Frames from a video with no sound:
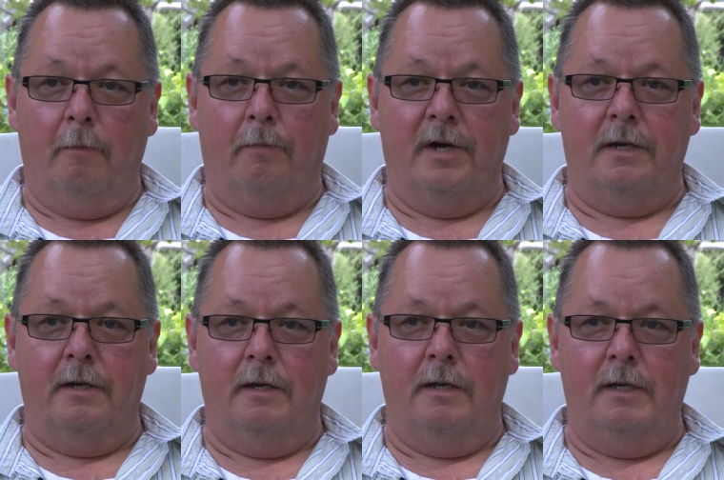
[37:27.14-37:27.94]
But
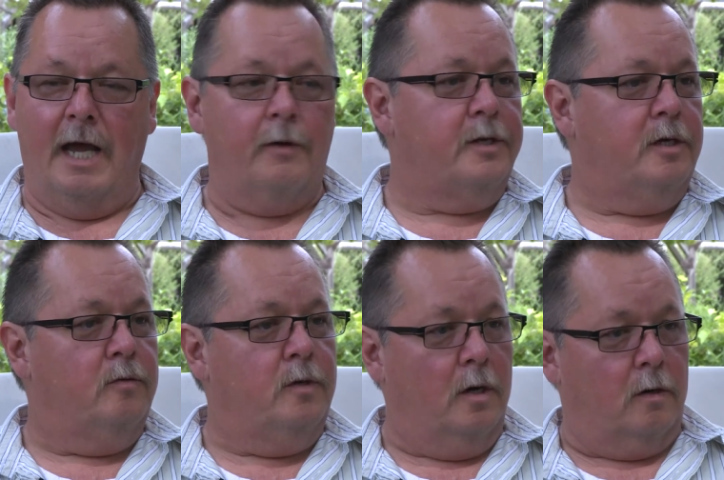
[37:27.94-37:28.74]
now that you
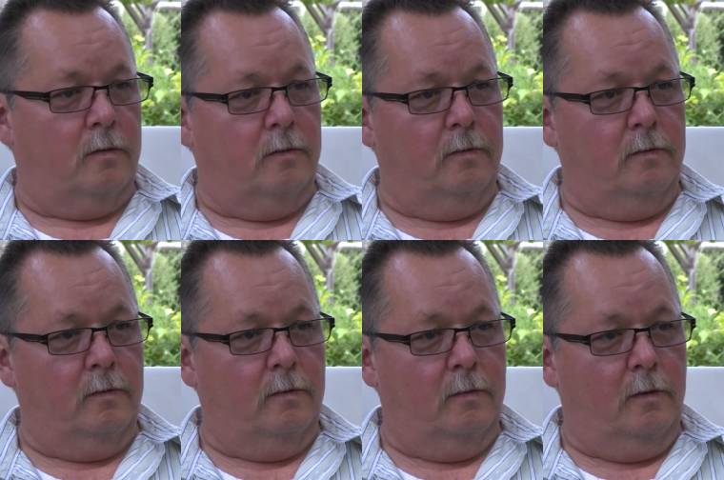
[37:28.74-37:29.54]
know,
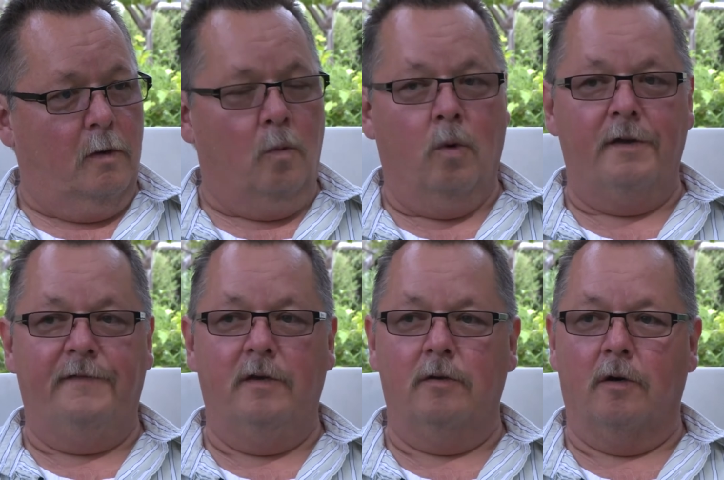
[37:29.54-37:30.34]
what
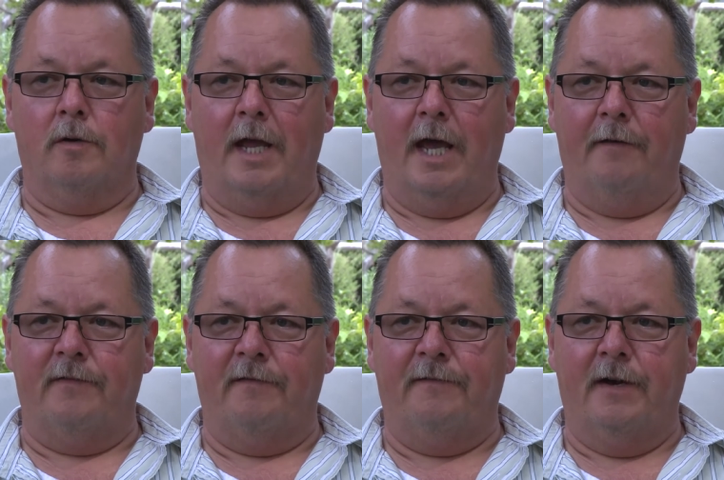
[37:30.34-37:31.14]
if you don't have
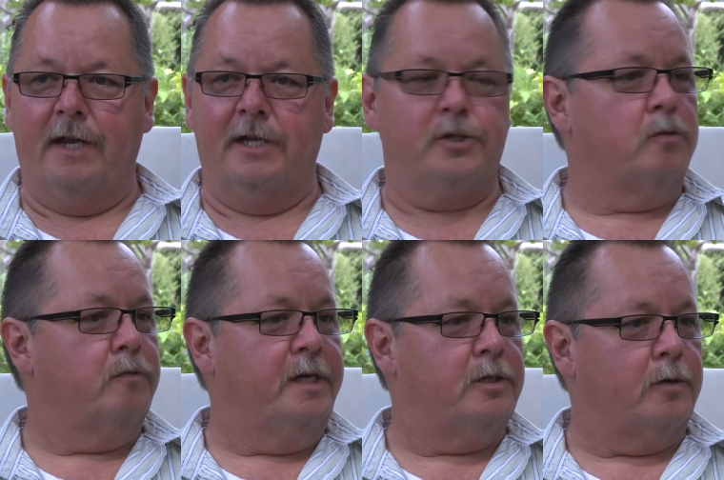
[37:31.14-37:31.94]
the financial
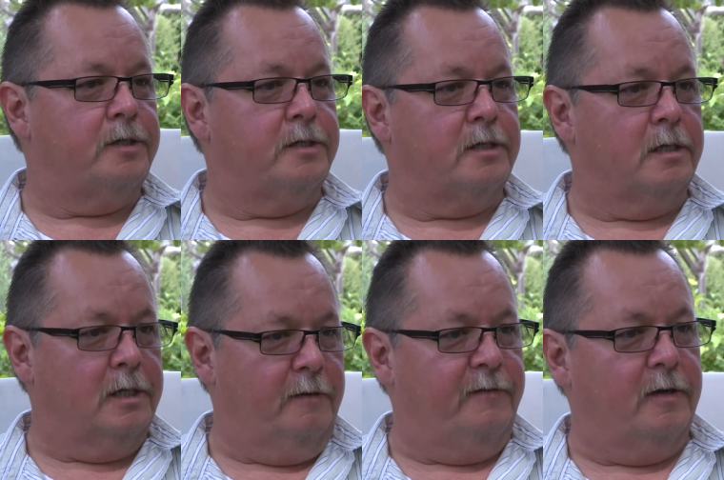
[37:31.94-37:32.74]
resources to
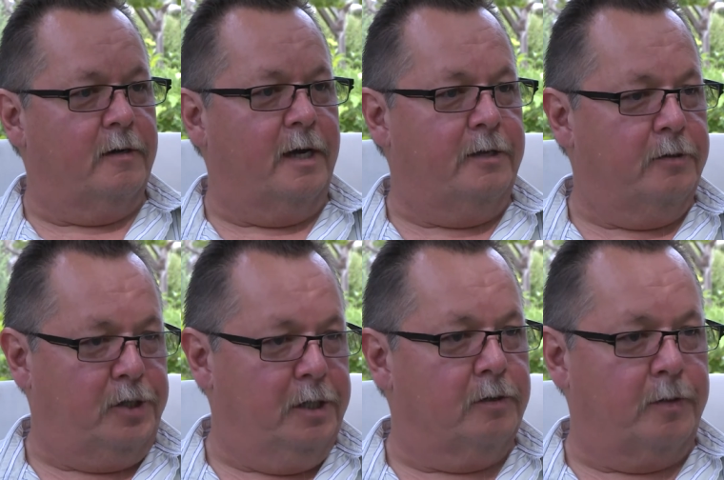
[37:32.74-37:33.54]
leave here and your
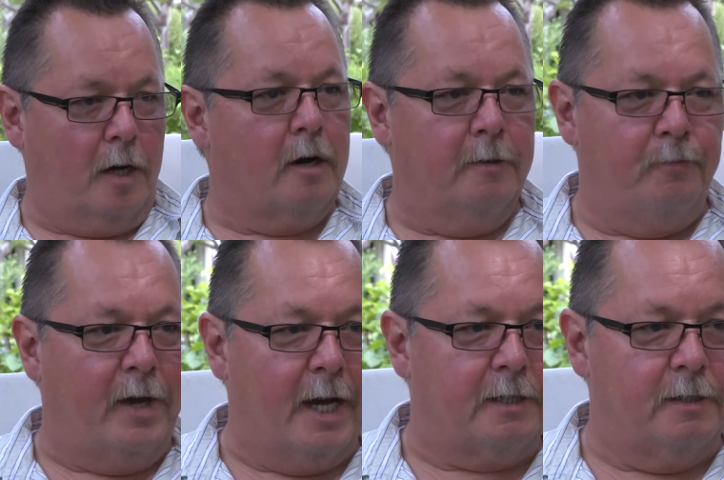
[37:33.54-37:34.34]
children are
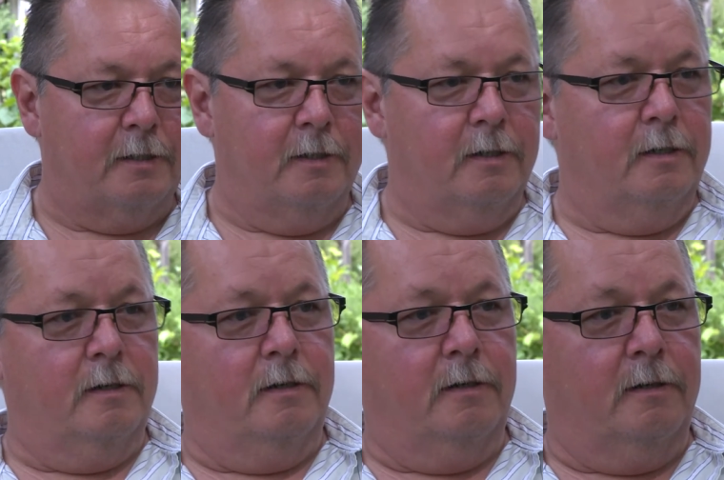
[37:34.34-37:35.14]
impacted?
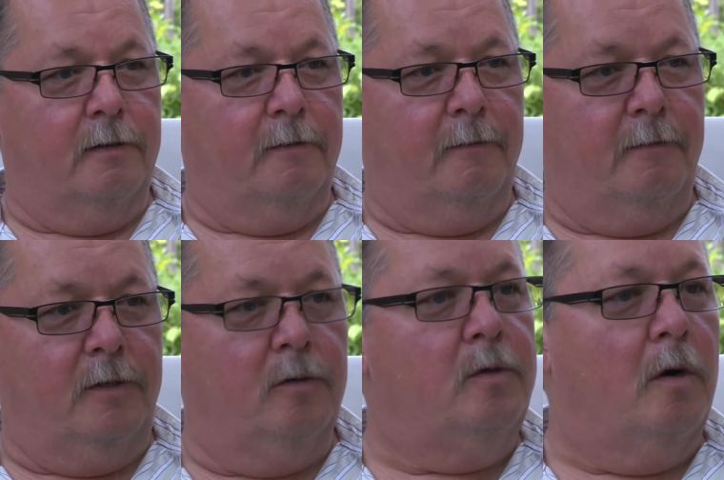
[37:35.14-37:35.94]

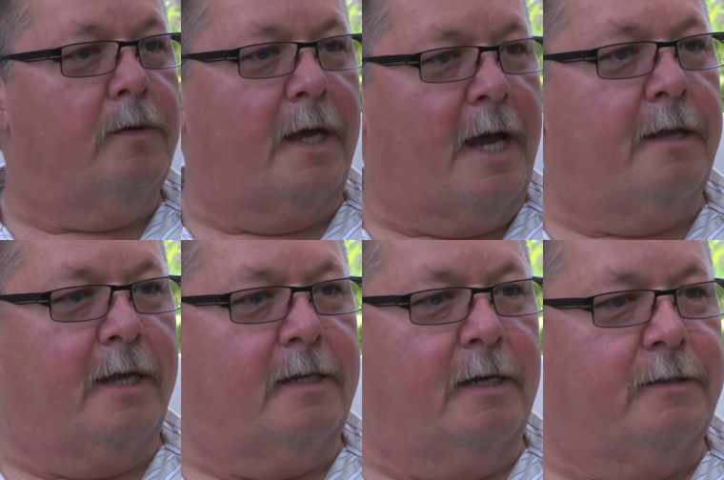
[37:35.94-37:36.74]
You know that. How,
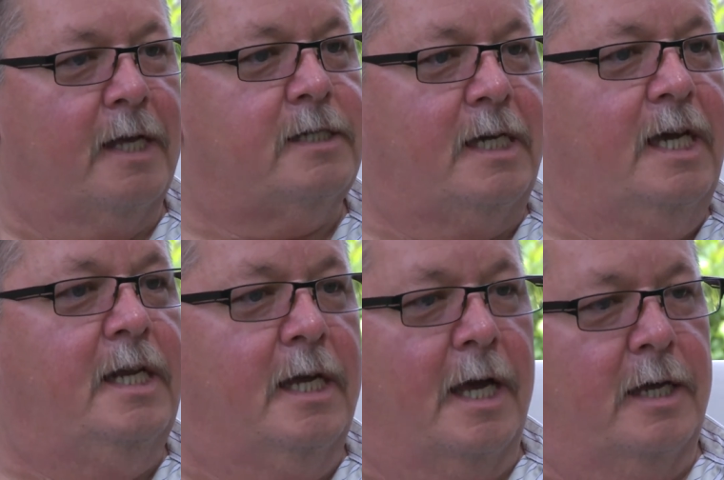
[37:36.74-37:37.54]
that now, that's
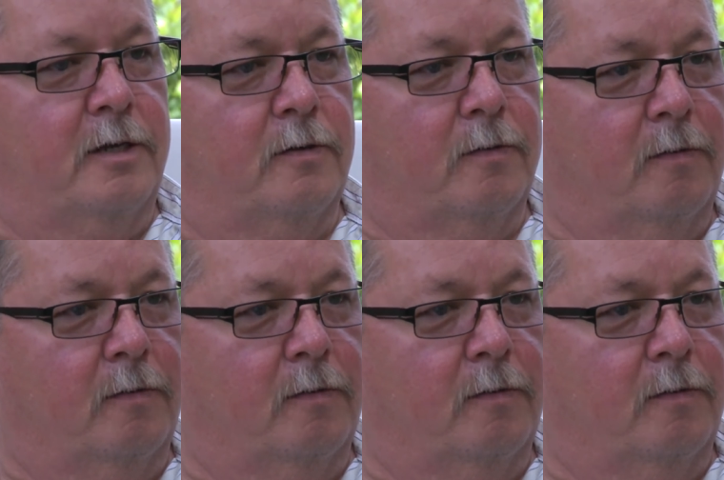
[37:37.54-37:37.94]
eating at you.